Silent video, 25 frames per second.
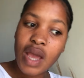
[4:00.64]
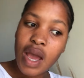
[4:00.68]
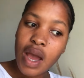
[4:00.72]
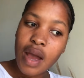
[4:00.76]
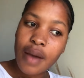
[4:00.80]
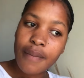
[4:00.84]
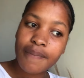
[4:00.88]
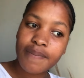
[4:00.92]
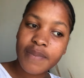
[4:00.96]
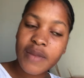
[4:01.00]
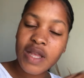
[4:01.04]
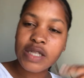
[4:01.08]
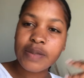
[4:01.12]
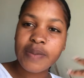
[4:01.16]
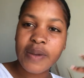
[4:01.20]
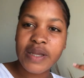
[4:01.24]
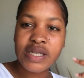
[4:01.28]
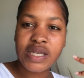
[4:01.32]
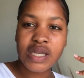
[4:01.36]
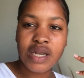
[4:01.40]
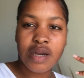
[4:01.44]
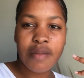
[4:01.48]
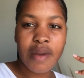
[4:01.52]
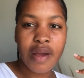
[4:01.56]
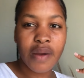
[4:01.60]
yeah that's
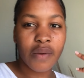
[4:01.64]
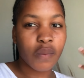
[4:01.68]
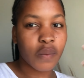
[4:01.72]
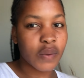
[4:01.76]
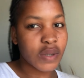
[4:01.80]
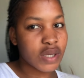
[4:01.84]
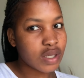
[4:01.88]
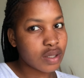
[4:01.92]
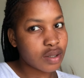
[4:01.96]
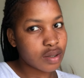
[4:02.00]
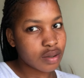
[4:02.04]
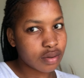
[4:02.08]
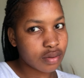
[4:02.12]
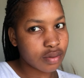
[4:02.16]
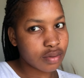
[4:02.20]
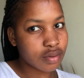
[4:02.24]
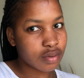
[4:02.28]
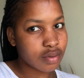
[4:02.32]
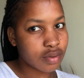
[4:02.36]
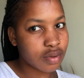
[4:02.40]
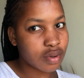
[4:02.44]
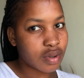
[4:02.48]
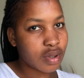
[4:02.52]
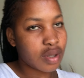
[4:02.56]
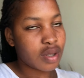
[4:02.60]
basically my week
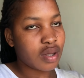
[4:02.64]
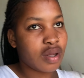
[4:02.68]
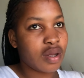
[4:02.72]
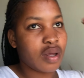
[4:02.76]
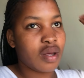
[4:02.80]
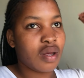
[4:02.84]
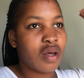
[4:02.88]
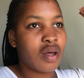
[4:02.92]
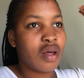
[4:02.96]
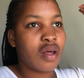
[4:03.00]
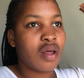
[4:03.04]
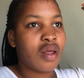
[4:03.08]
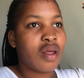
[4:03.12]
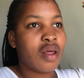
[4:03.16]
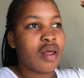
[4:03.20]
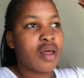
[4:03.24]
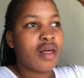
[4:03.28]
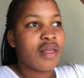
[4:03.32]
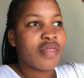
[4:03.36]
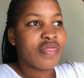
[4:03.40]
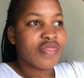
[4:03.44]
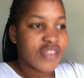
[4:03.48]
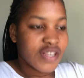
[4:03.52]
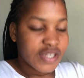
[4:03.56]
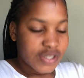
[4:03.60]

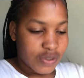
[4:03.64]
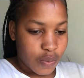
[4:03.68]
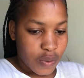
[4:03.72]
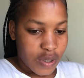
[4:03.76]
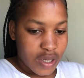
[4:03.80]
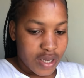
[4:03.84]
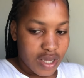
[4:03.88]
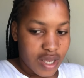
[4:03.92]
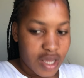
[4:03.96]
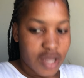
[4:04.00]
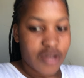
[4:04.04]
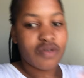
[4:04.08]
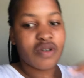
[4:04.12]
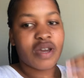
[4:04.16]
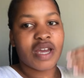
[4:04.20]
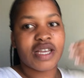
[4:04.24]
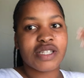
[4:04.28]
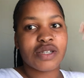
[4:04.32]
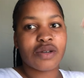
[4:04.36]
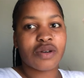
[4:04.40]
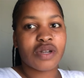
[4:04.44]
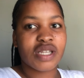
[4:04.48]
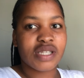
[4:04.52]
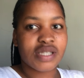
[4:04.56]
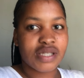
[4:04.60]
this week and you
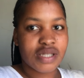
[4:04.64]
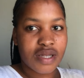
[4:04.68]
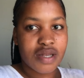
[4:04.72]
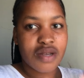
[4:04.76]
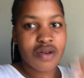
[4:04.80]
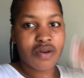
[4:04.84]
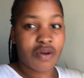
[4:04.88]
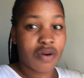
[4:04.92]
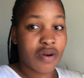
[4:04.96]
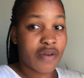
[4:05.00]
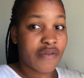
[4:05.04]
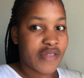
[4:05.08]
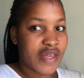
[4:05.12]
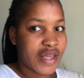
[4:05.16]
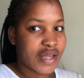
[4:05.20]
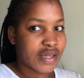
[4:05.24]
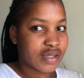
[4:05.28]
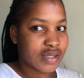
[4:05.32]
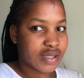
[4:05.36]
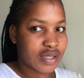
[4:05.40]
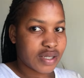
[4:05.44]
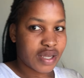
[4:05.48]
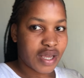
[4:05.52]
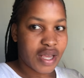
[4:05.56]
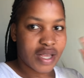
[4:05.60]
guys are gonna see all of
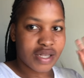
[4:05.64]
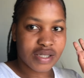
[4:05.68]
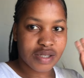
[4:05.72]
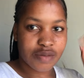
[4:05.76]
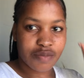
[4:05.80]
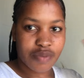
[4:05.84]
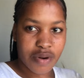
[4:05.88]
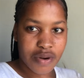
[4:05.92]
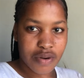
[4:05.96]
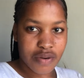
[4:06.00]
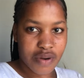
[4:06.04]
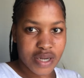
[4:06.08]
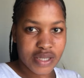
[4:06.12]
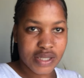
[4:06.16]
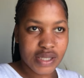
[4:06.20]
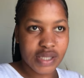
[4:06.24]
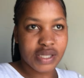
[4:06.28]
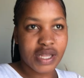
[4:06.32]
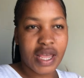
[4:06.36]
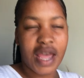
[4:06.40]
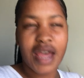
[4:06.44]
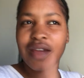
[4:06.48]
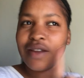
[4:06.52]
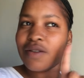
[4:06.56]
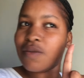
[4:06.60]
that as it
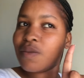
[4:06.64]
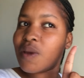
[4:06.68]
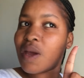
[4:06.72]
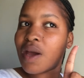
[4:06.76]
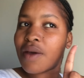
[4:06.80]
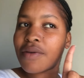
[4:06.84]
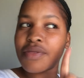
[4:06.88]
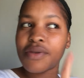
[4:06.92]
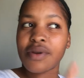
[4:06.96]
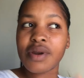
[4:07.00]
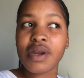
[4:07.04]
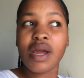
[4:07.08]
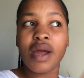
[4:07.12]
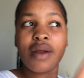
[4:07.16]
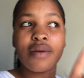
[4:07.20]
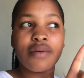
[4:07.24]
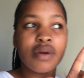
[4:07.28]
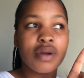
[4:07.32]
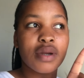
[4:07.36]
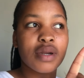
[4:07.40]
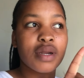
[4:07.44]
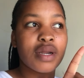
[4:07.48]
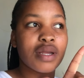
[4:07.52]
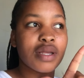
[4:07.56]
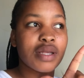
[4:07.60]
progresses and we are
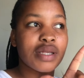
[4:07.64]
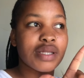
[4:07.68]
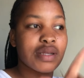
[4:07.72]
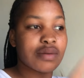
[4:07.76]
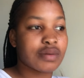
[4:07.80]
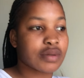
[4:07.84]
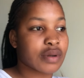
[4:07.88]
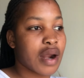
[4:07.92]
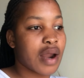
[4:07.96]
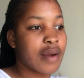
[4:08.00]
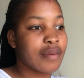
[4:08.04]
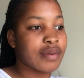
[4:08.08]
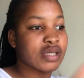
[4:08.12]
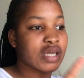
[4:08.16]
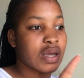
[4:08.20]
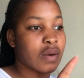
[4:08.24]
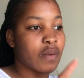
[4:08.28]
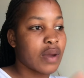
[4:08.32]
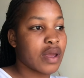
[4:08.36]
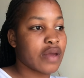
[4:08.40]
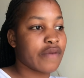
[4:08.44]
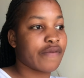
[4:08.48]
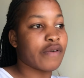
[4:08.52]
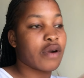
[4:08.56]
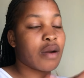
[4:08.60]
300 subscribers
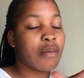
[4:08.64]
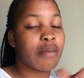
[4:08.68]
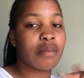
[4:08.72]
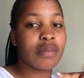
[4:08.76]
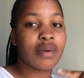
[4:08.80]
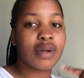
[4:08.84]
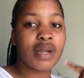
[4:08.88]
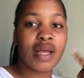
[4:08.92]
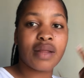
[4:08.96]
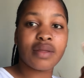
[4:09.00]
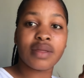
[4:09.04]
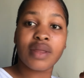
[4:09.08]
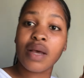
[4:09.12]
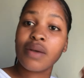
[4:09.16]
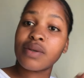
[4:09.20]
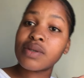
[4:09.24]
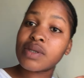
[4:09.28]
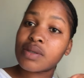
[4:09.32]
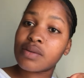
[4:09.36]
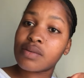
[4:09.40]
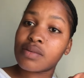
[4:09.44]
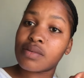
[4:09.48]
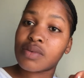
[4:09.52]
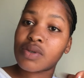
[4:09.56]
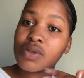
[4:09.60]
away from
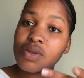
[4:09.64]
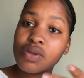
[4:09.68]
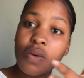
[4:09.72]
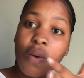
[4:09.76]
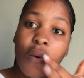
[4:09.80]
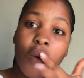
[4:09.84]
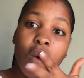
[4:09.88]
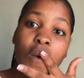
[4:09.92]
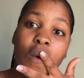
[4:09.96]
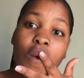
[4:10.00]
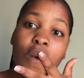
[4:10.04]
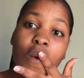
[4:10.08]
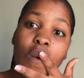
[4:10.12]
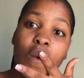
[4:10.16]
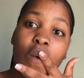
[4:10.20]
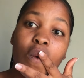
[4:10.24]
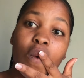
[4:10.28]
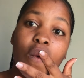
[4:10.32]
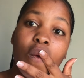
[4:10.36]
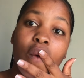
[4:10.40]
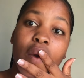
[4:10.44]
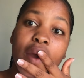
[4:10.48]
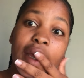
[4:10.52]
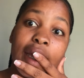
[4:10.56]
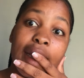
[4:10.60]
9000 so
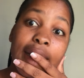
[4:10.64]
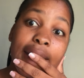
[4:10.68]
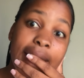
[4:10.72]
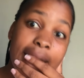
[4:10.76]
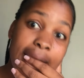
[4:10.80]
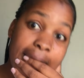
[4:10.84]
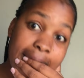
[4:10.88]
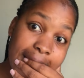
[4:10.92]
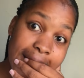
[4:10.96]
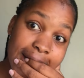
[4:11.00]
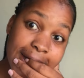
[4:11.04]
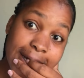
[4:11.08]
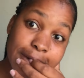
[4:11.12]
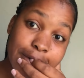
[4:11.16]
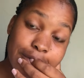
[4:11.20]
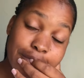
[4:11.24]
yeah